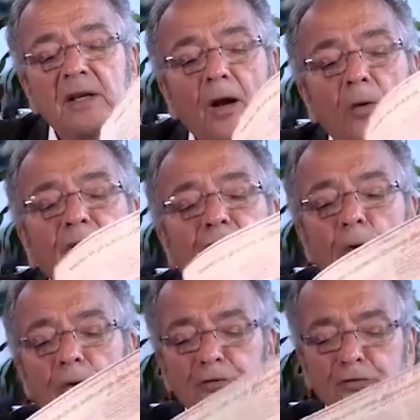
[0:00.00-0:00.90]
Oh, there's
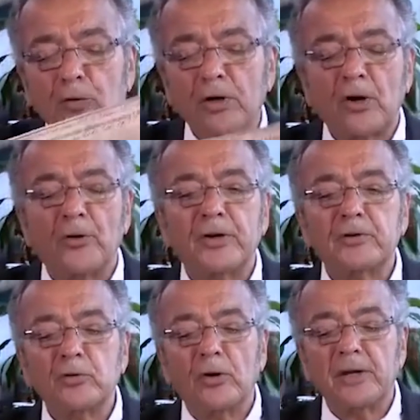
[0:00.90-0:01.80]
all this
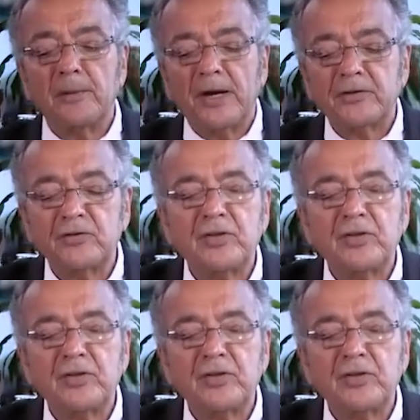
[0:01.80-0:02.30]
talking about the